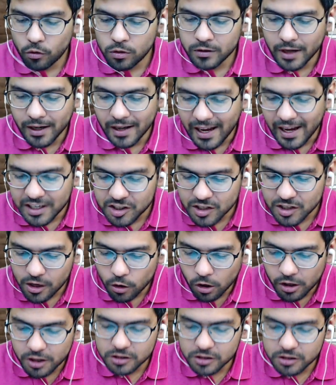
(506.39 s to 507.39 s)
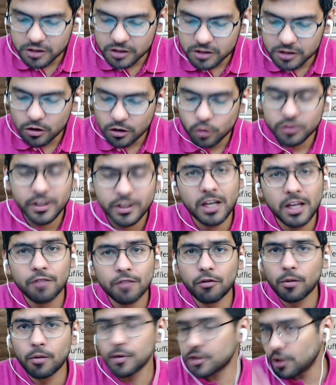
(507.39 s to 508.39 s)
That I shall not disclose any
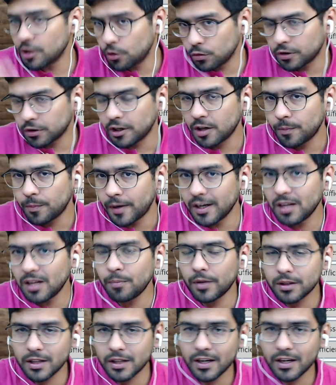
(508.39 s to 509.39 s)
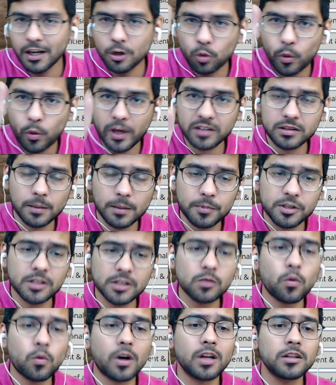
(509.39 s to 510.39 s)
information to third party, but there are two exceptions.
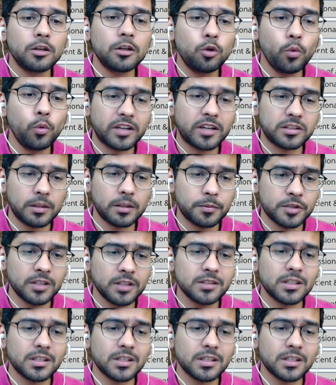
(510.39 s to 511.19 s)
What are the two exceptions?